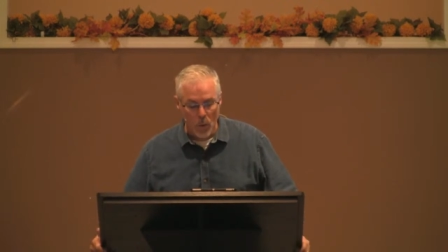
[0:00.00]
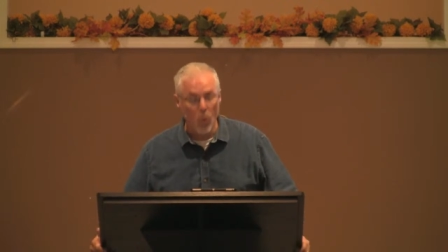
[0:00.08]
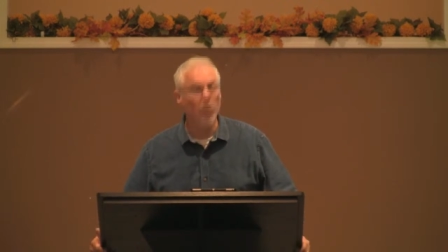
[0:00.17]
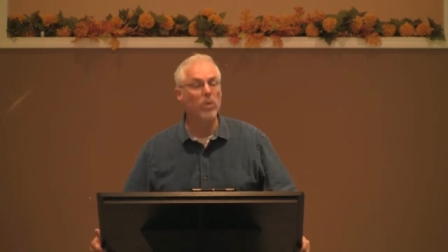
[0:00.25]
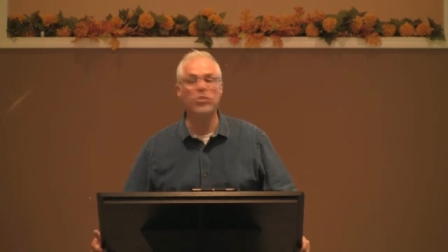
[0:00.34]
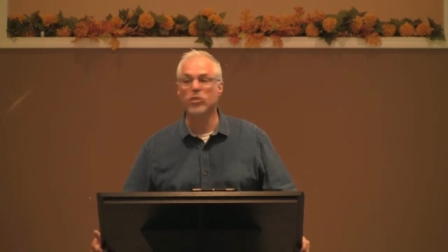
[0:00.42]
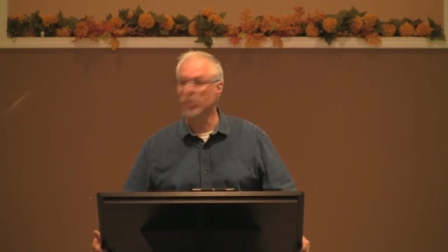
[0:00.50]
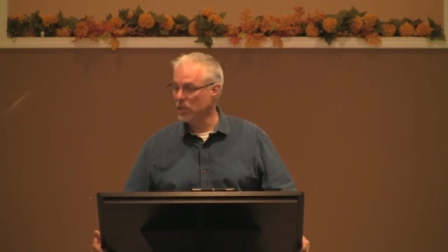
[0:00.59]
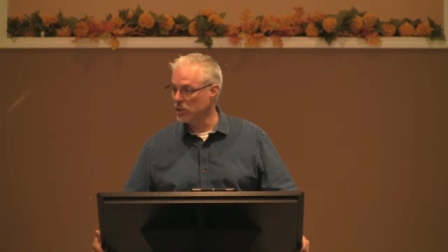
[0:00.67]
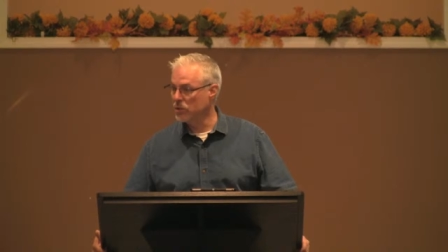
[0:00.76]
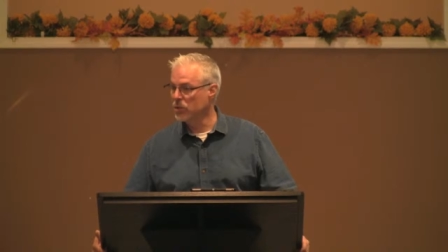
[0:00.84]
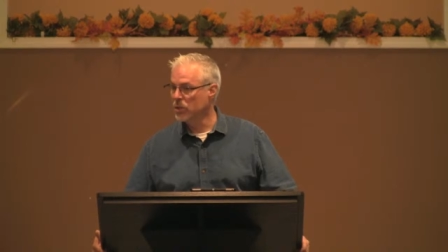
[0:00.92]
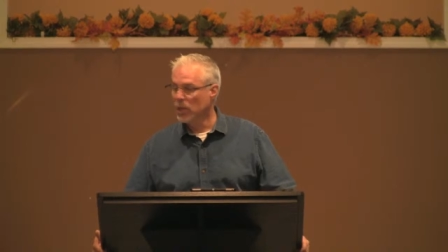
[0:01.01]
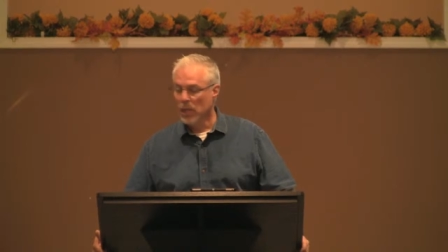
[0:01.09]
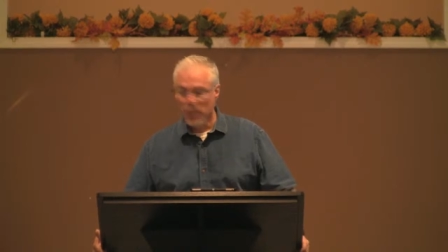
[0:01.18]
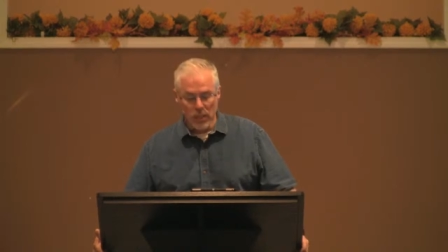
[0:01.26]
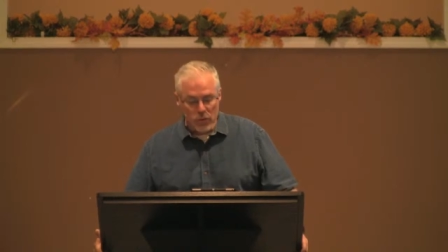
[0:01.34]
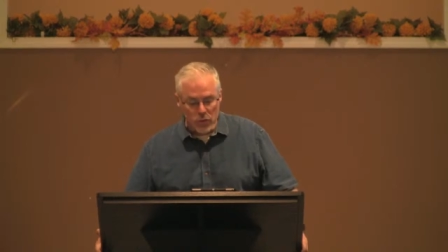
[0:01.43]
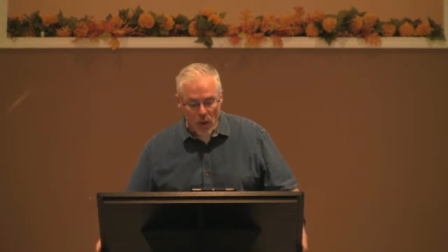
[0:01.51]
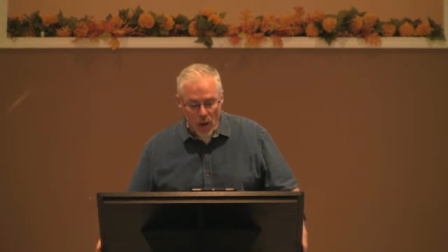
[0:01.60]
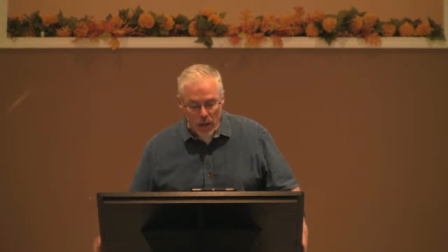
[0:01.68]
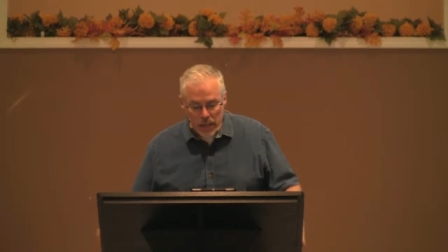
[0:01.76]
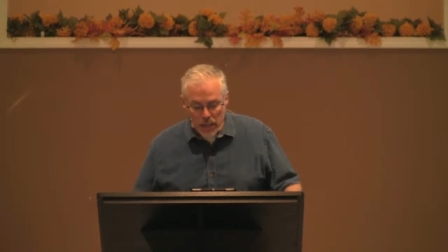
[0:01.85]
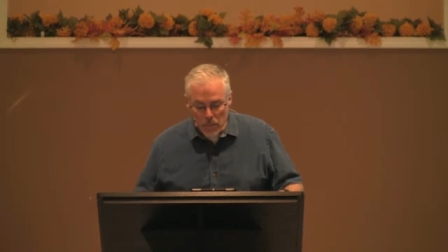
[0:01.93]
orgies. He's
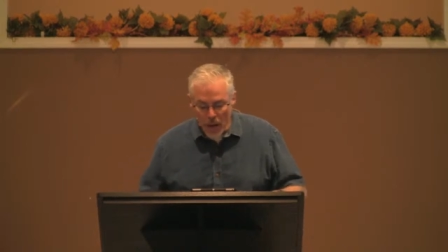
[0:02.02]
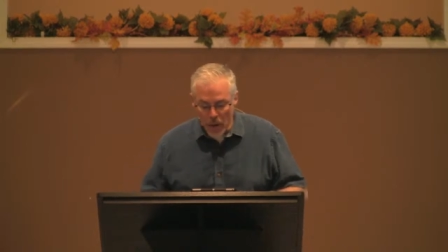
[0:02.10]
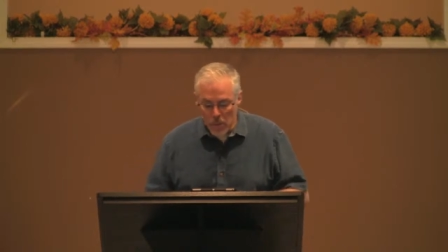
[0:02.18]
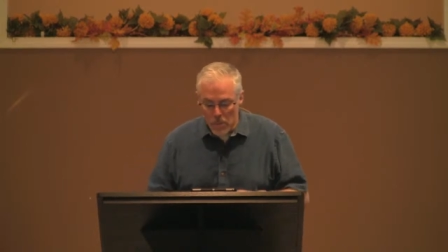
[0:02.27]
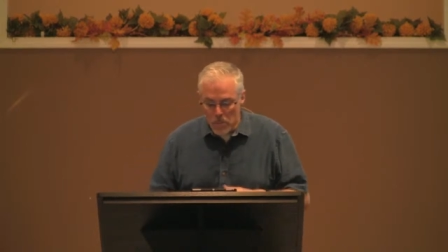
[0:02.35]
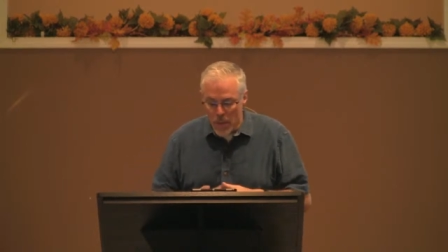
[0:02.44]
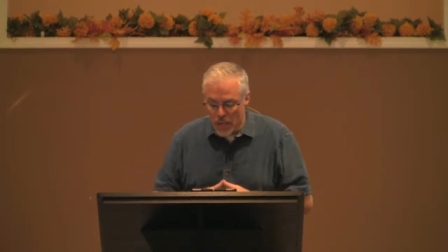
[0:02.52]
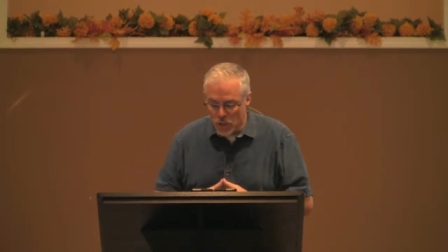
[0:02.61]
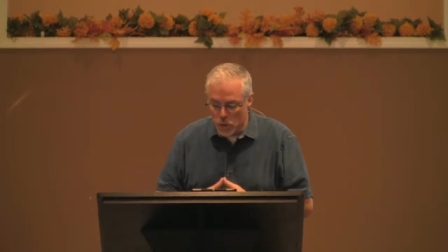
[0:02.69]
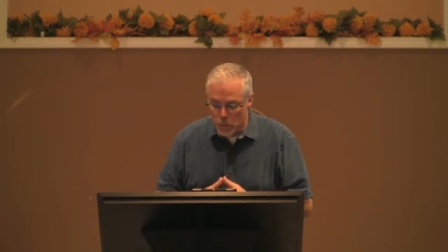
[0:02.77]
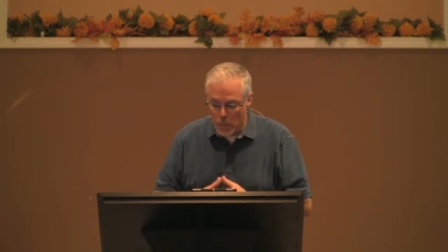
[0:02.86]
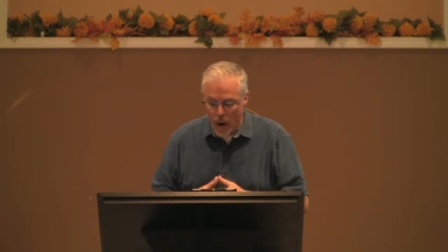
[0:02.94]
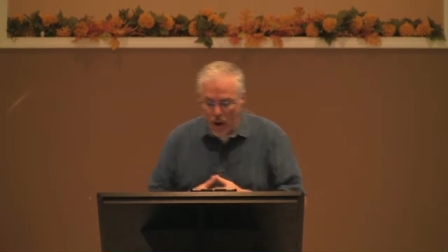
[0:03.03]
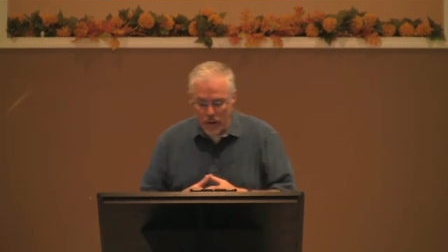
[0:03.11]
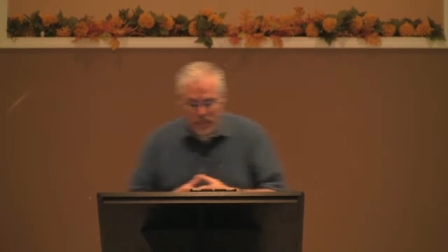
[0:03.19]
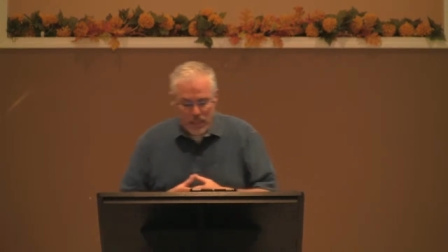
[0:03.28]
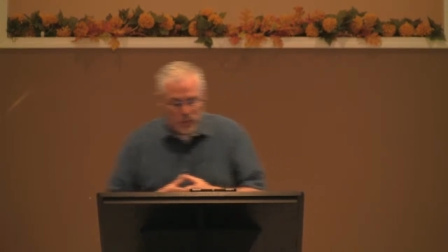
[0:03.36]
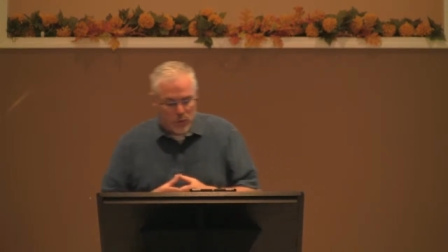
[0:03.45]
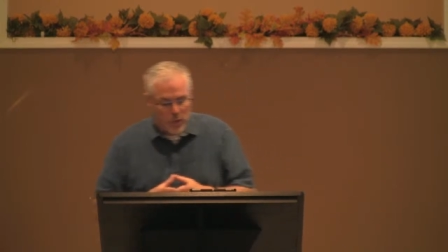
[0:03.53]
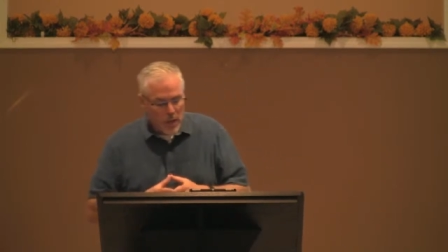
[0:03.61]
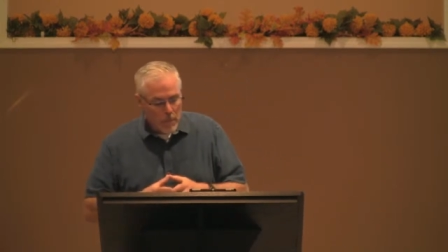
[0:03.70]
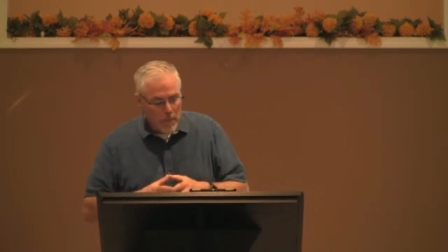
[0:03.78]
talking about binge parties,